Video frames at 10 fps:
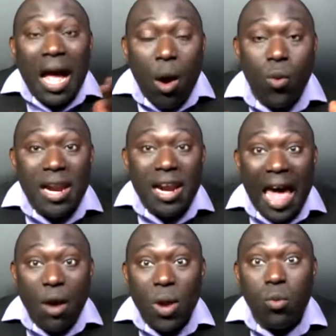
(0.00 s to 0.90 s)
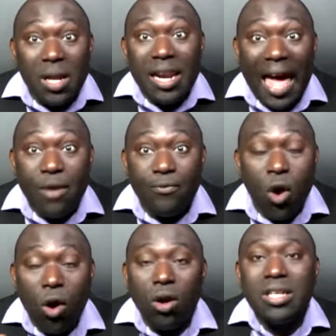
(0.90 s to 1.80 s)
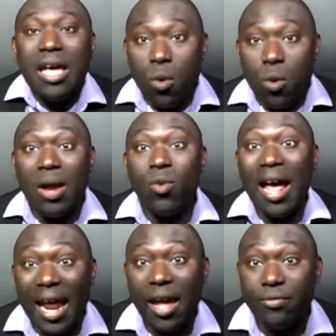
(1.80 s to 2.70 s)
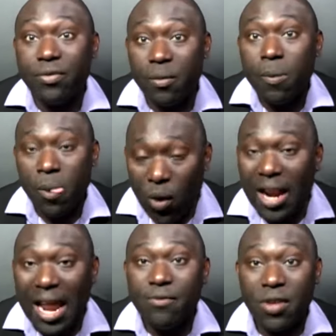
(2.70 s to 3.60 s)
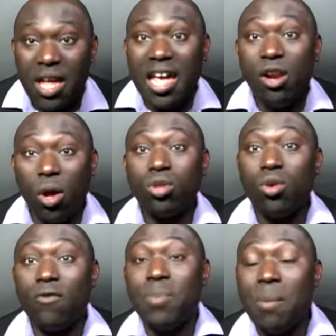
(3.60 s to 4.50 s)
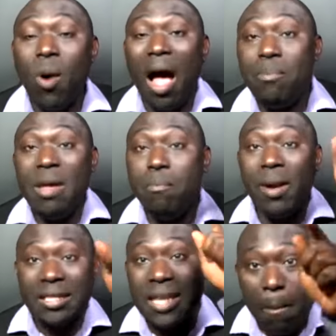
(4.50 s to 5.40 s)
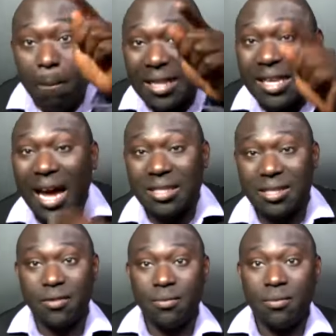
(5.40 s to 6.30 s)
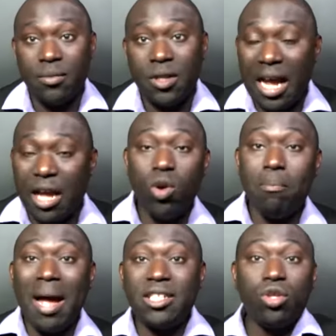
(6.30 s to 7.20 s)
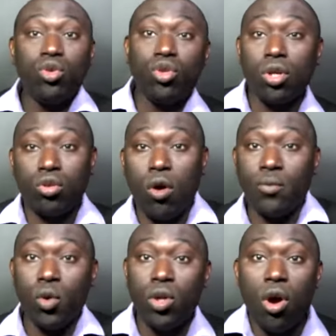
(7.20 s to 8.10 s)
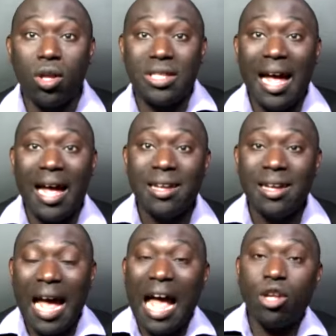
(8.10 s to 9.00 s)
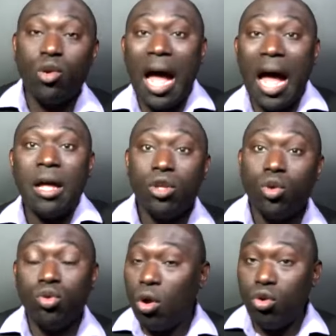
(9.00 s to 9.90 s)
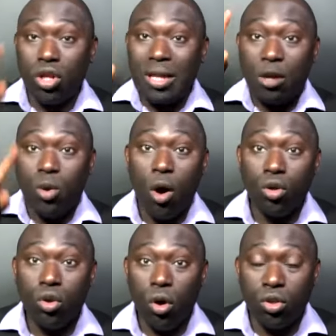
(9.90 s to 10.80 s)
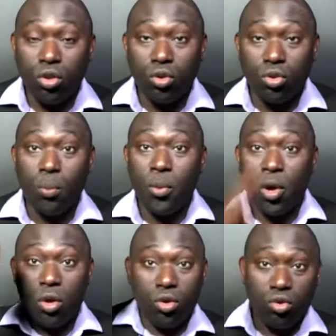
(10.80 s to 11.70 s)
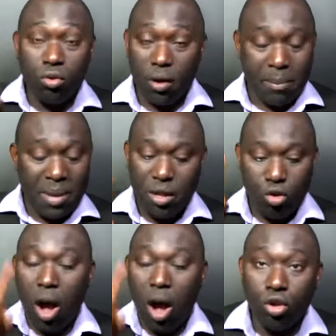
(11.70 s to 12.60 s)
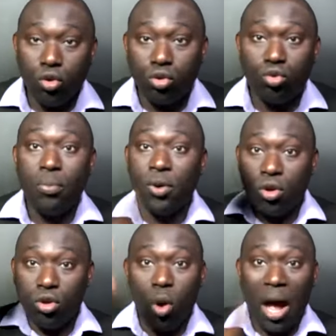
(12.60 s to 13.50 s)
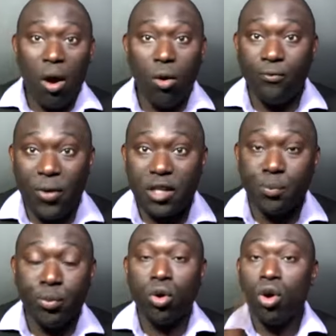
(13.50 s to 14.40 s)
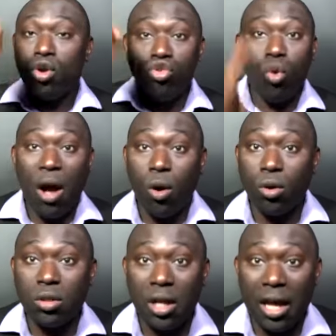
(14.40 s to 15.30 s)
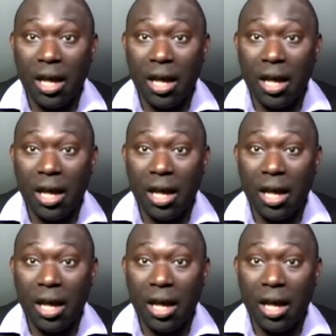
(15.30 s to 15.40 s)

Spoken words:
Were we live? Yeah, we are live. We are live. A lot of people are being blessed by that. Can you imagine you just come to the altar and you don't know that you are on YouTube? I mean, you are on YouTube, you are on Facebook, you are on